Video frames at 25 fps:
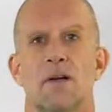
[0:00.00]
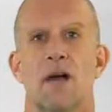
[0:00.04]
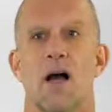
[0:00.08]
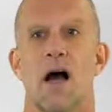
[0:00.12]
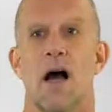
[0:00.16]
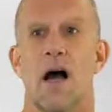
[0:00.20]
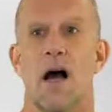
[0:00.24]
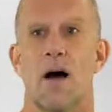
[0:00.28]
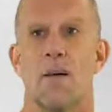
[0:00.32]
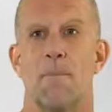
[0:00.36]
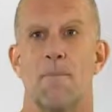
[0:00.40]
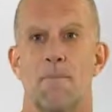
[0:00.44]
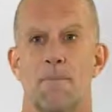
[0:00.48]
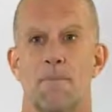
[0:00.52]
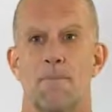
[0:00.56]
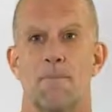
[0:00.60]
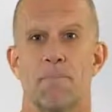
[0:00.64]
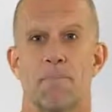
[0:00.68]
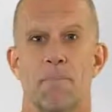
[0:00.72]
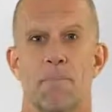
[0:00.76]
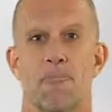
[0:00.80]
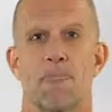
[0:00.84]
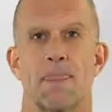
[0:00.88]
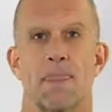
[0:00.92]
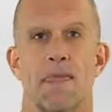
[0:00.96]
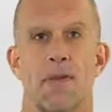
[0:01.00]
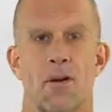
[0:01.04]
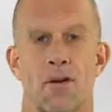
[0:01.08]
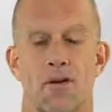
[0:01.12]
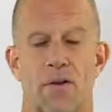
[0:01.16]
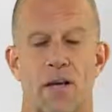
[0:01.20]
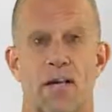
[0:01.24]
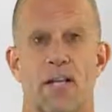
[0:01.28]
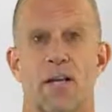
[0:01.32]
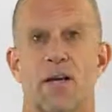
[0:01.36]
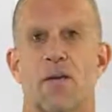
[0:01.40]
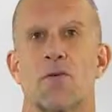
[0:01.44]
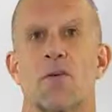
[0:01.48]
um, you know,
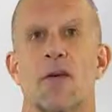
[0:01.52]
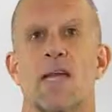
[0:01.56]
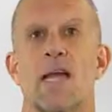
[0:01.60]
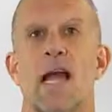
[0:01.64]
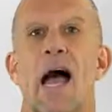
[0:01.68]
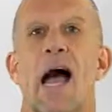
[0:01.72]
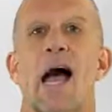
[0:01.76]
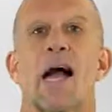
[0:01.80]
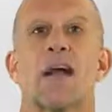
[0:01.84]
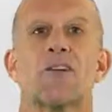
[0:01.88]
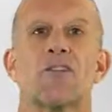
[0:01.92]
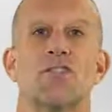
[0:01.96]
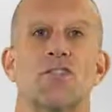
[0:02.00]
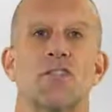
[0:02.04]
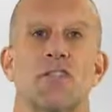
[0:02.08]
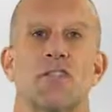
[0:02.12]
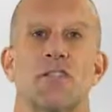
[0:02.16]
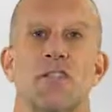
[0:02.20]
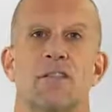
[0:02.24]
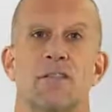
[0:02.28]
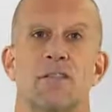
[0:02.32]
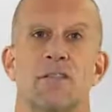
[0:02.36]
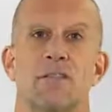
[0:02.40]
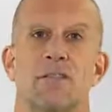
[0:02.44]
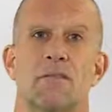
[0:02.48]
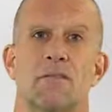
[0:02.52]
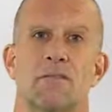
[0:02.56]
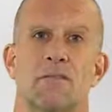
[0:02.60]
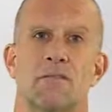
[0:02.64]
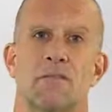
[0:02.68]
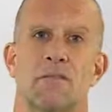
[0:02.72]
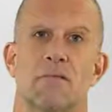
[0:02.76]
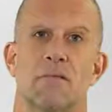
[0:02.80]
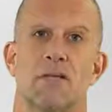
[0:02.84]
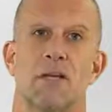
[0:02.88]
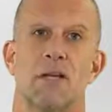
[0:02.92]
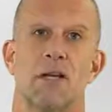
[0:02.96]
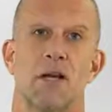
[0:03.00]
in a reaction,
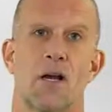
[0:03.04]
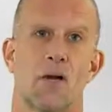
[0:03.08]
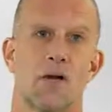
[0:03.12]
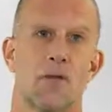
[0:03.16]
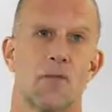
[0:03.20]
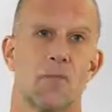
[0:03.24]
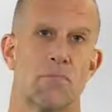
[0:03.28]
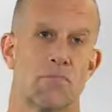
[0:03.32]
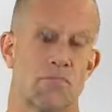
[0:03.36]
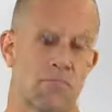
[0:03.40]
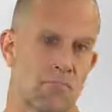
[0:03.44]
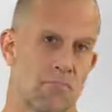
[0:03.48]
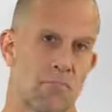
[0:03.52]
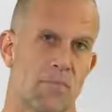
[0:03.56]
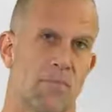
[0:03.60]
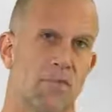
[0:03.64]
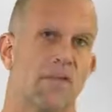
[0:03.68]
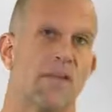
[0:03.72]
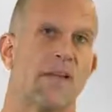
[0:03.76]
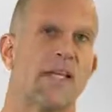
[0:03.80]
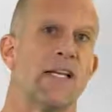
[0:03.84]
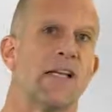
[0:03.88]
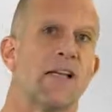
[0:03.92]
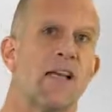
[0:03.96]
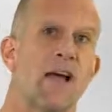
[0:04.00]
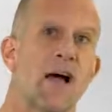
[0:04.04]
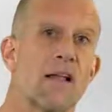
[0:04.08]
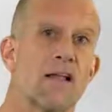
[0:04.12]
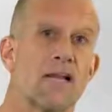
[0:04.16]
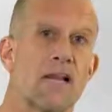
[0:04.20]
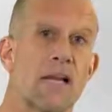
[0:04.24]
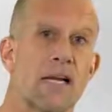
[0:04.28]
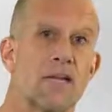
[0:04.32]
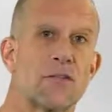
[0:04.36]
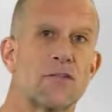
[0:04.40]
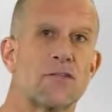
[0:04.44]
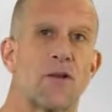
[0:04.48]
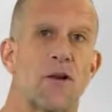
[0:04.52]
you know, moving
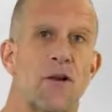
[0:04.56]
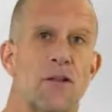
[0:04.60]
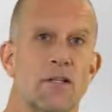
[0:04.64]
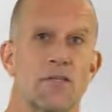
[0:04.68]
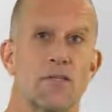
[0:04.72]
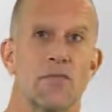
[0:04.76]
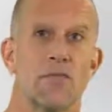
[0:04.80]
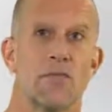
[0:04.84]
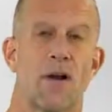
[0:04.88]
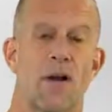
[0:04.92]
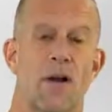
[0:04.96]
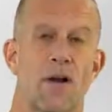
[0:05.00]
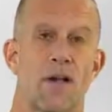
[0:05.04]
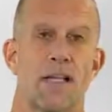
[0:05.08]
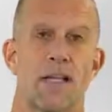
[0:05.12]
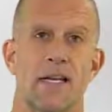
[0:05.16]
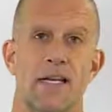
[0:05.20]
electrons around?